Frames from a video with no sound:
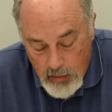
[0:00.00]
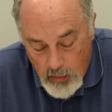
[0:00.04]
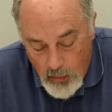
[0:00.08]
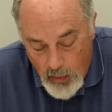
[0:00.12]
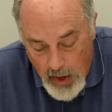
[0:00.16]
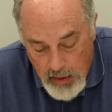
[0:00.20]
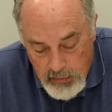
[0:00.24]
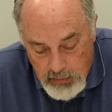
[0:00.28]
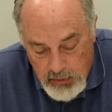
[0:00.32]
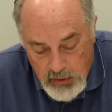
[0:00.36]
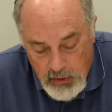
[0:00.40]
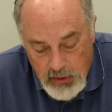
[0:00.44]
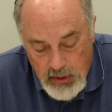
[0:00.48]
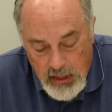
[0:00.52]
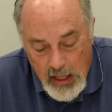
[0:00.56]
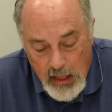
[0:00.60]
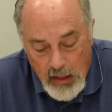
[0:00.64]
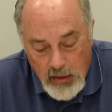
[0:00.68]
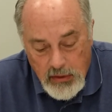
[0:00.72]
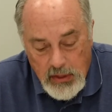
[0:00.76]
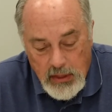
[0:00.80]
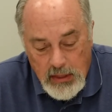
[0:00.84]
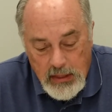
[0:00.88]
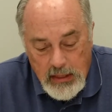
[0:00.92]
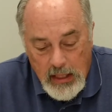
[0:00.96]
Webster's
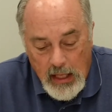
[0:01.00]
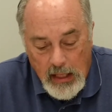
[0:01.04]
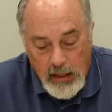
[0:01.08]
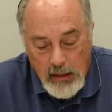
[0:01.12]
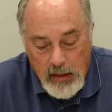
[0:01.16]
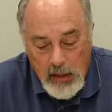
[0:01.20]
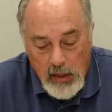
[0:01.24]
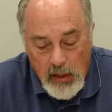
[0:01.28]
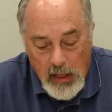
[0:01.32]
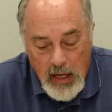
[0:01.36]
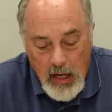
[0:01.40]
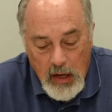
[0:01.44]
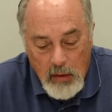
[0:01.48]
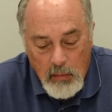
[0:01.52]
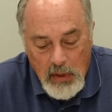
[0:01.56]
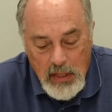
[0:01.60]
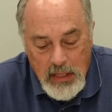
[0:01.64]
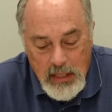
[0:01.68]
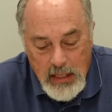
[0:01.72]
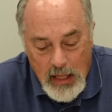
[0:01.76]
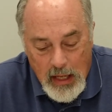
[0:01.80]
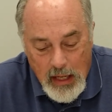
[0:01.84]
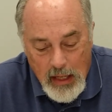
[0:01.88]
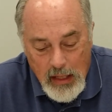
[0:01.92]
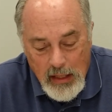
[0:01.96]
tells us that to
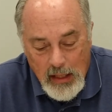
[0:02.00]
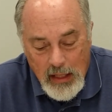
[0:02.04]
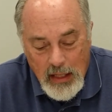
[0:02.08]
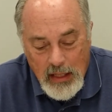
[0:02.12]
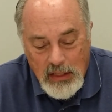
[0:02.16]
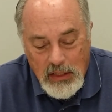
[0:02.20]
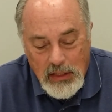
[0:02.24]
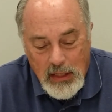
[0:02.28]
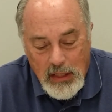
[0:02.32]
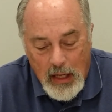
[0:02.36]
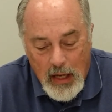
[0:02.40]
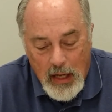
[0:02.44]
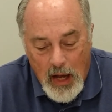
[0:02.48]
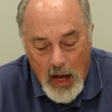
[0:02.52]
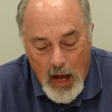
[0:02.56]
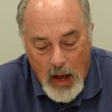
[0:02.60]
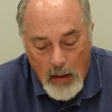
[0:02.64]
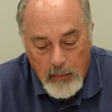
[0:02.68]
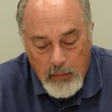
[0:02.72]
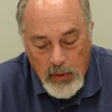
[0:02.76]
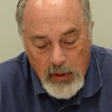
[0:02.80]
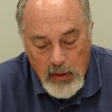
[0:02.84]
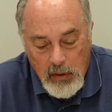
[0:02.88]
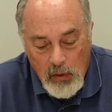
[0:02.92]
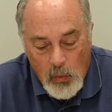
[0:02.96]
imitate is to
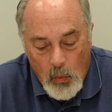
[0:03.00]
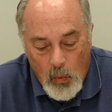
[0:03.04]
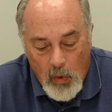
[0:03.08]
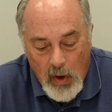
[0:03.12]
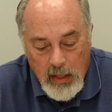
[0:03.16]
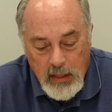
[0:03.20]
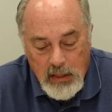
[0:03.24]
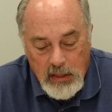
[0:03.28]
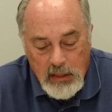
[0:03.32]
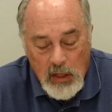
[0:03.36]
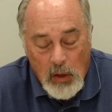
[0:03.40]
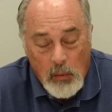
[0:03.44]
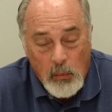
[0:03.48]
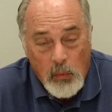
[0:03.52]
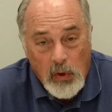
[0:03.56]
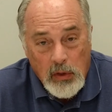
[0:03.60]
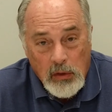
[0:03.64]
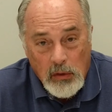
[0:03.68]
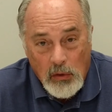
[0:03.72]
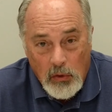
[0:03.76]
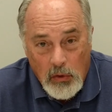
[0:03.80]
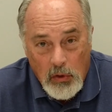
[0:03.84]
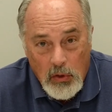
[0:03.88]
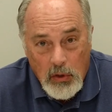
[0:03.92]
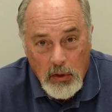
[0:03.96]
copy the way
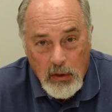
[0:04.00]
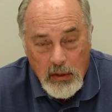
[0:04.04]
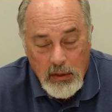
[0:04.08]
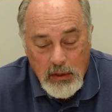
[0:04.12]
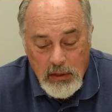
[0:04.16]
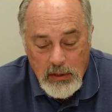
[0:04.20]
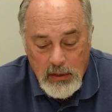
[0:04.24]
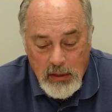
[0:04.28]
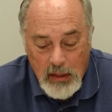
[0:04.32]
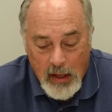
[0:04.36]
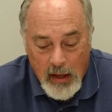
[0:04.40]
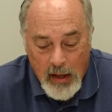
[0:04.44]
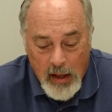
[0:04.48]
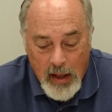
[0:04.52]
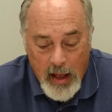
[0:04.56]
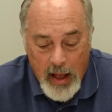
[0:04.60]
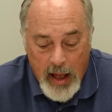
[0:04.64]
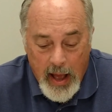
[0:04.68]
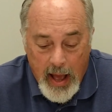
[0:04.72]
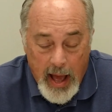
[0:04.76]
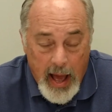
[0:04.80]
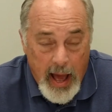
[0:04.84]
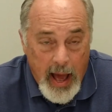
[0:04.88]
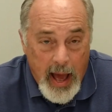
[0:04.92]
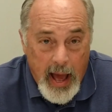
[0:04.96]
someone looks,
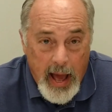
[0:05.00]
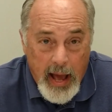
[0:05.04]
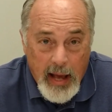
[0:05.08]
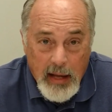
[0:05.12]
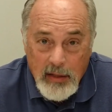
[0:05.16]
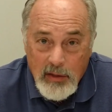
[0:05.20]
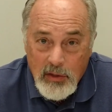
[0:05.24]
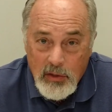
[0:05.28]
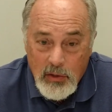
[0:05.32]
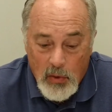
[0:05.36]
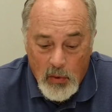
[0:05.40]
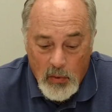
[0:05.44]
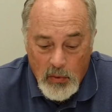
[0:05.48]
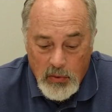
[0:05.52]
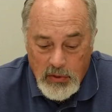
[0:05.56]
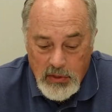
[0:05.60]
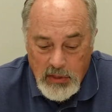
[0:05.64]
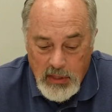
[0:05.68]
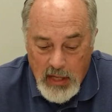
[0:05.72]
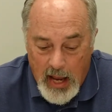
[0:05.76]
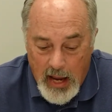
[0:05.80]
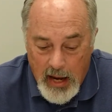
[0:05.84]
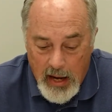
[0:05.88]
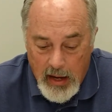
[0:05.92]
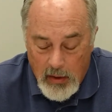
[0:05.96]
acts, or
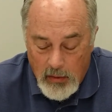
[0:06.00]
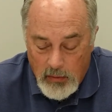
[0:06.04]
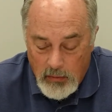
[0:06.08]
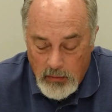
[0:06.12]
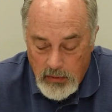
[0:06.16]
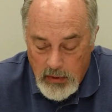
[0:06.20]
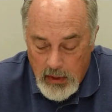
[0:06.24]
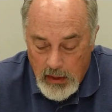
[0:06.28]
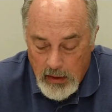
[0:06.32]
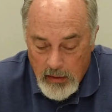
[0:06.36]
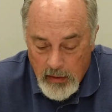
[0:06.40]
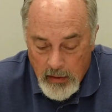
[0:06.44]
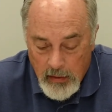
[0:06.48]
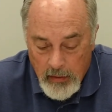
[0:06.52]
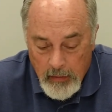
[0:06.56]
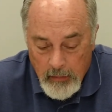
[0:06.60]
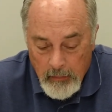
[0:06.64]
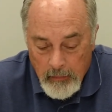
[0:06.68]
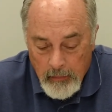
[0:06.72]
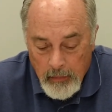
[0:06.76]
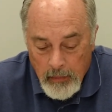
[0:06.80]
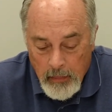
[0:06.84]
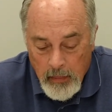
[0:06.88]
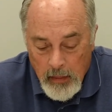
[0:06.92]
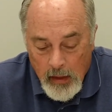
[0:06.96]
sound.
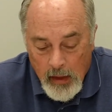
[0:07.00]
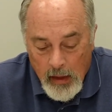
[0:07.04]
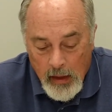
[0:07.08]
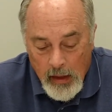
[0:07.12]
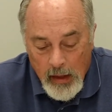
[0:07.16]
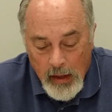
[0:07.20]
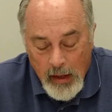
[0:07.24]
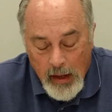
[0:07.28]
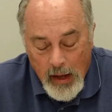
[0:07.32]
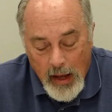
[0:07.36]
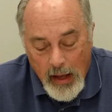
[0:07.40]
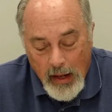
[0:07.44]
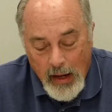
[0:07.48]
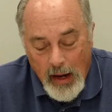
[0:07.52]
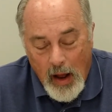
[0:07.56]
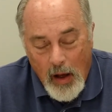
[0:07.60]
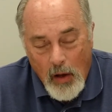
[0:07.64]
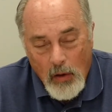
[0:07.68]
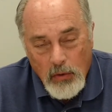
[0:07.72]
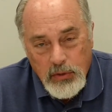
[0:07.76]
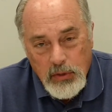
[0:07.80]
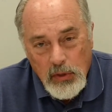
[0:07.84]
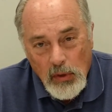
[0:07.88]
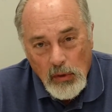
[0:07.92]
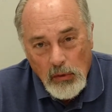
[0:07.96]
And I
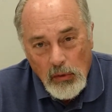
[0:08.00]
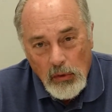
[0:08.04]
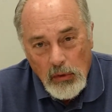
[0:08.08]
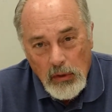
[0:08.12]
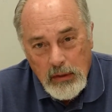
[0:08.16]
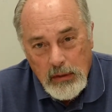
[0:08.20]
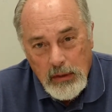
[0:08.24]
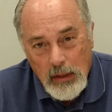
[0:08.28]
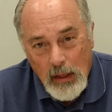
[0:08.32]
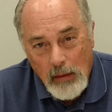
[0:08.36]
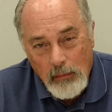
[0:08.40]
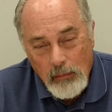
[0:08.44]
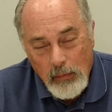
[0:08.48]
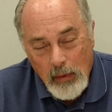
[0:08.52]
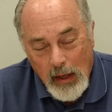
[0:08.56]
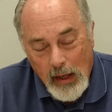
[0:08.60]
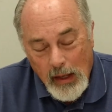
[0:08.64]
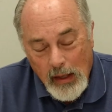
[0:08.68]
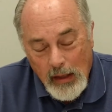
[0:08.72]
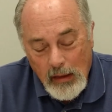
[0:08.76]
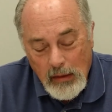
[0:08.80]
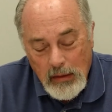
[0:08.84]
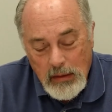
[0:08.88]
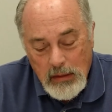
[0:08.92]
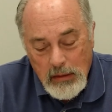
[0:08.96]
also looked up
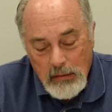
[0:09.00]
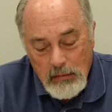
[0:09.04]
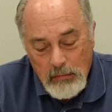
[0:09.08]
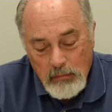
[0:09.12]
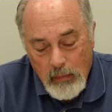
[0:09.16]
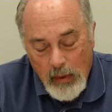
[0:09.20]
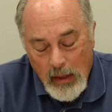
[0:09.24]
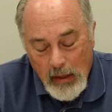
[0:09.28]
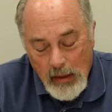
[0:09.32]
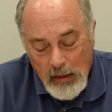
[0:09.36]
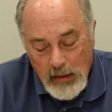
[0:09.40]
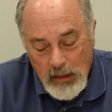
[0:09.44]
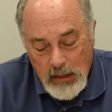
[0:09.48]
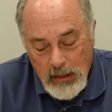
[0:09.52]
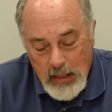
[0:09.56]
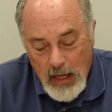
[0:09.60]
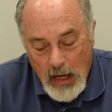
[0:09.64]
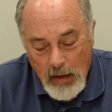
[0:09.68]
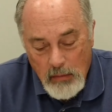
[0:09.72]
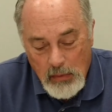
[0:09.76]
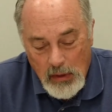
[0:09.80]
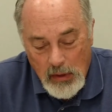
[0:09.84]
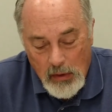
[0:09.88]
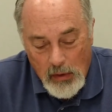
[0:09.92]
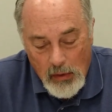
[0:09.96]
and made a
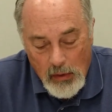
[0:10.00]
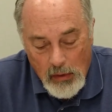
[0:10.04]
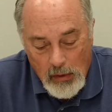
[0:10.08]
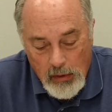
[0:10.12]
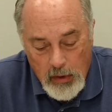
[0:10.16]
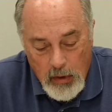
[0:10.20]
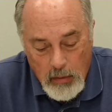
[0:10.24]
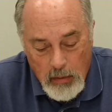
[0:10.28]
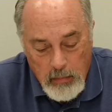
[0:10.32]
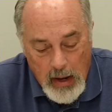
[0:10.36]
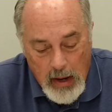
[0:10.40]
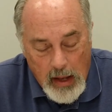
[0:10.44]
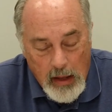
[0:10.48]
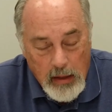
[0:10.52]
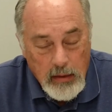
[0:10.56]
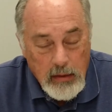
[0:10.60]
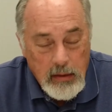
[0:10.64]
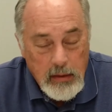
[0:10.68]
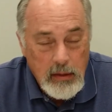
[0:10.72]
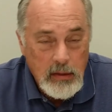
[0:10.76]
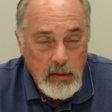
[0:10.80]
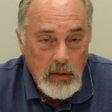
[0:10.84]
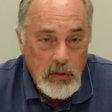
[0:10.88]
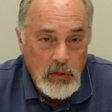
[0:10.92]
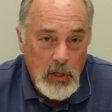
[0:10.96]
statement earlier
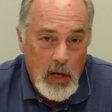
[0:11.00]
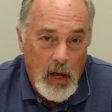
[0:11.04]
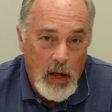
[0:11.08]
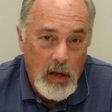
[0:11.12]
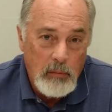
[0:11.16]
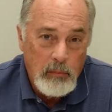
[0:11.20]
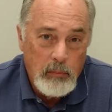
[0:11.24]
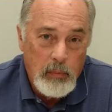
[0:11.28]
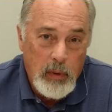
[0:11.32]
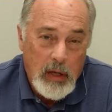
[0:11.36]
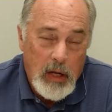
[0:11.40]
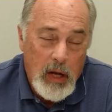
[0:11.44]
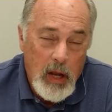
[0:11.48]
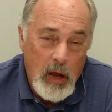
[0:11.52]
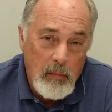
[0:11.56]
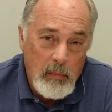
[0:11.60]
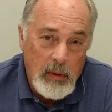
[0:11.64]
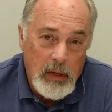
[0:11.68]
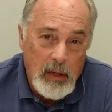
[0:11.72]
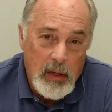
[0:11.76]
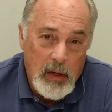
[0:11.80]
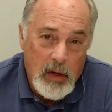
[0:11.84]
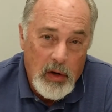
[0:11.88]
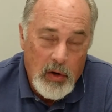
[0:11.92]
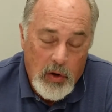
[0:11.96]
about John
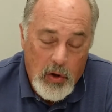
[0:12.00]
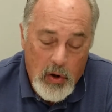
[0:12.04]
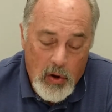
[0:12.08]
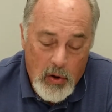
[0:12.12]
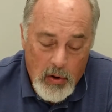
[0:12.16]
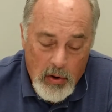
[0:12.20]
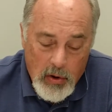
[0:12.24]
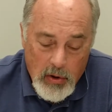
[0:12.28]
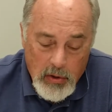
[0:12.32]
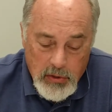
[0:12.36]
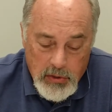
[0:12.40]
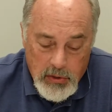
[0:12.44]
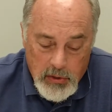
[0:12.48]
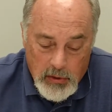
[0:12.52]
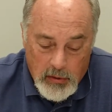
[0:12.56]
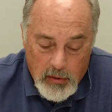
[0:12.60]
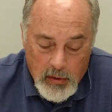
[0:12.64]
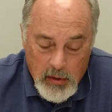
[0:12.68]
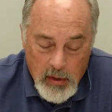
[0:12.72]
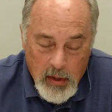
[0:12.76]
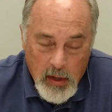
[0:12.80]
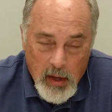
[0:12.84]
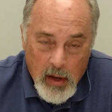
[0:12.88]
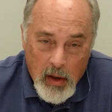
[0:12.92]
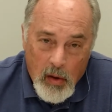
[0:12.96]
becoming an
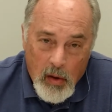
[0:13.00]
encourager.